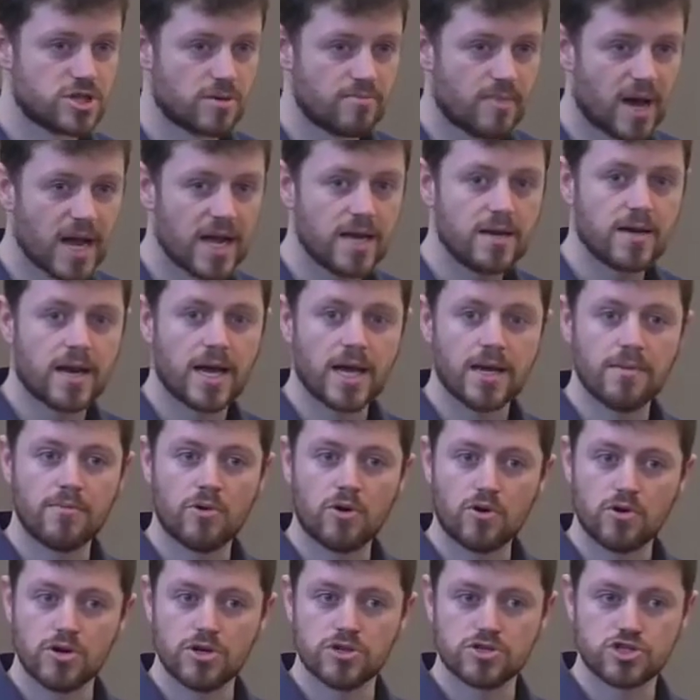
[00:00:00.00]
domain name
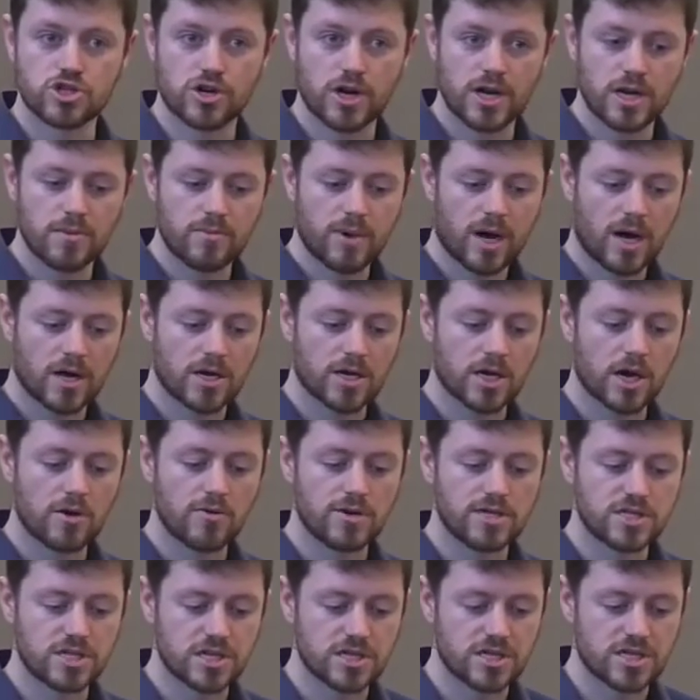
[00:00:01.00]
or your trademark, go
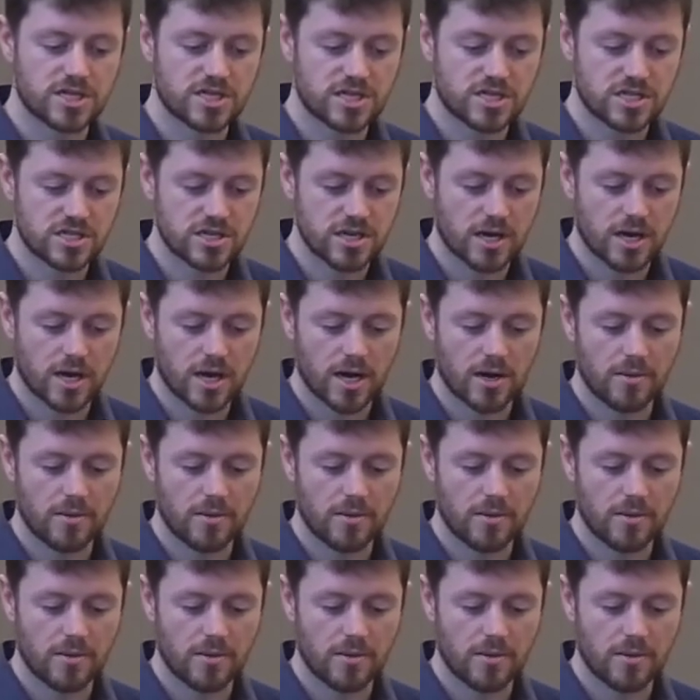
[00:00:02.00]
into this